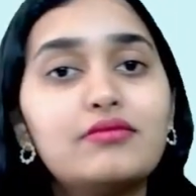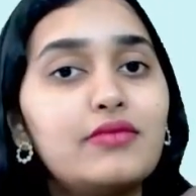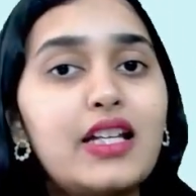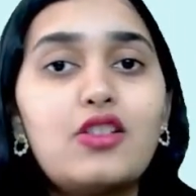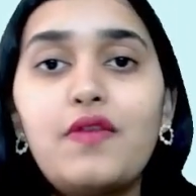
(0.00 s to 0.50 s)

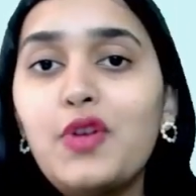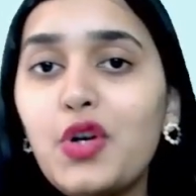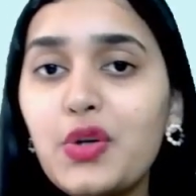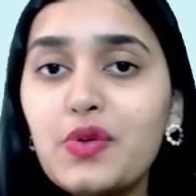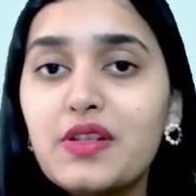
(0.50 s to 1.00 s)
It's no
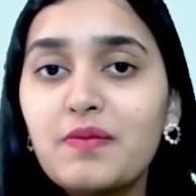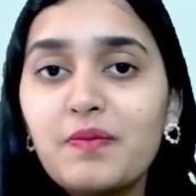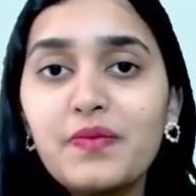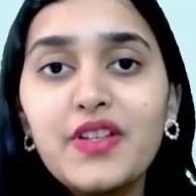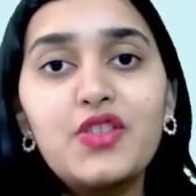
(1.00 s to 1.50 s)
use.
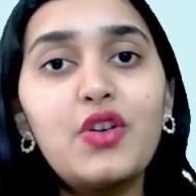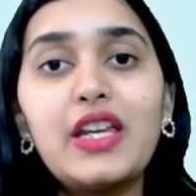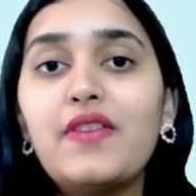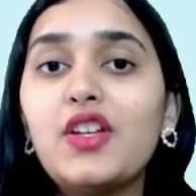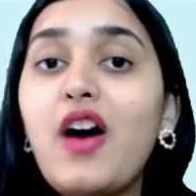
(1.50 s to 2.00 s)
So
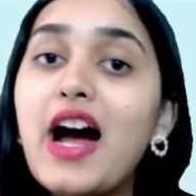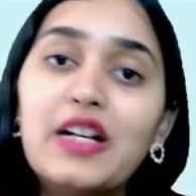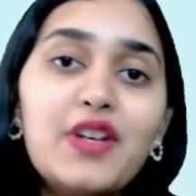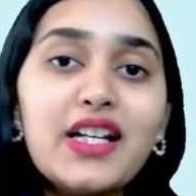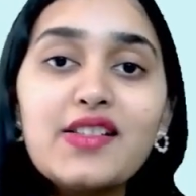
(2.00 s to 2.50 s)
even your hard
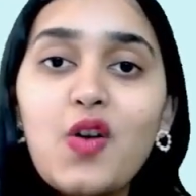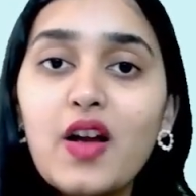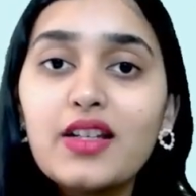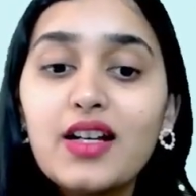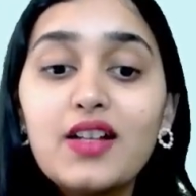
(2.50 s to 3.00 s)
work is gone.